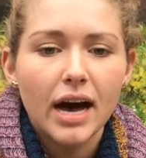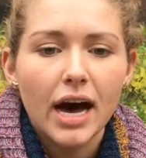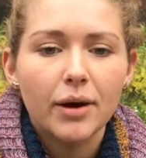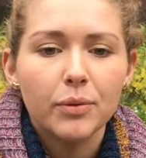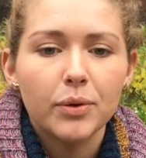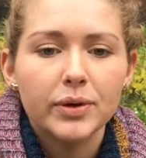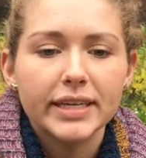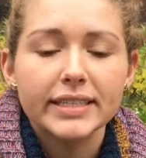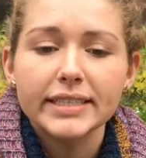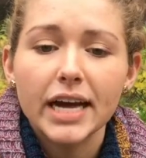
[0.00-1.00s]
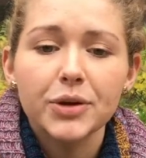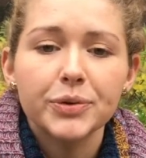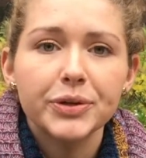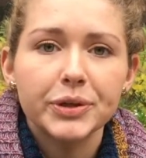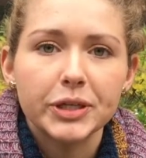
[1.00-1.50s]
I will get together
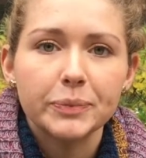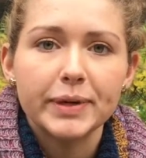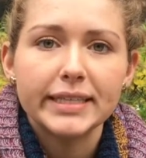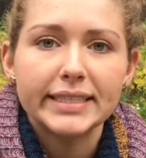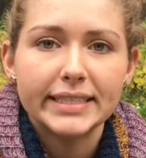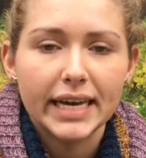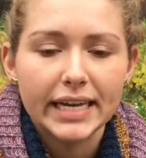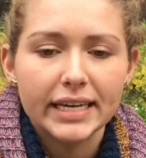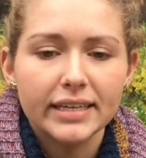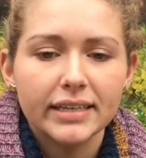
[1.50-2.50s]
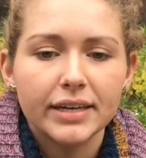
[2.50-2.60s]
with a group and study